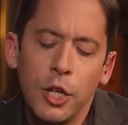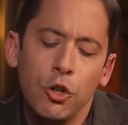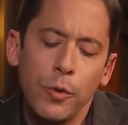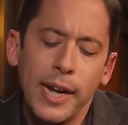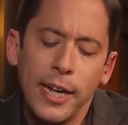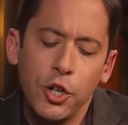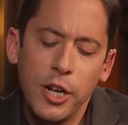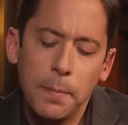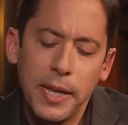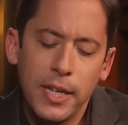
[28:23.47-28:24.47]
Shrinking
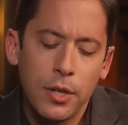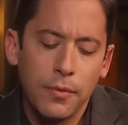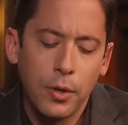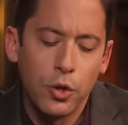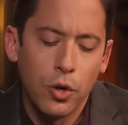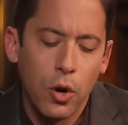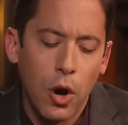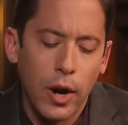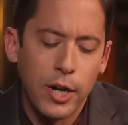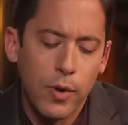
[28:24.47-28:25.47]
GDPs in the future
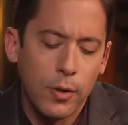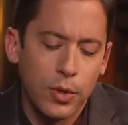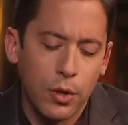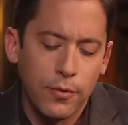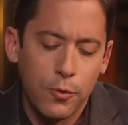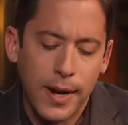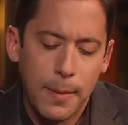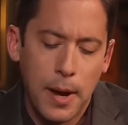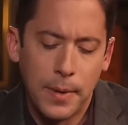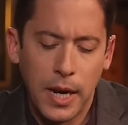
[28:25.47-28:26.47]
are a direct result of
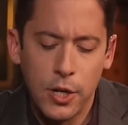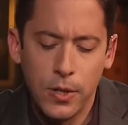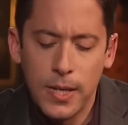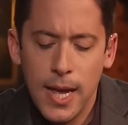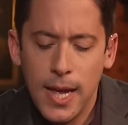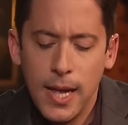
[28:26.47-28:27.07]
shrinking populations.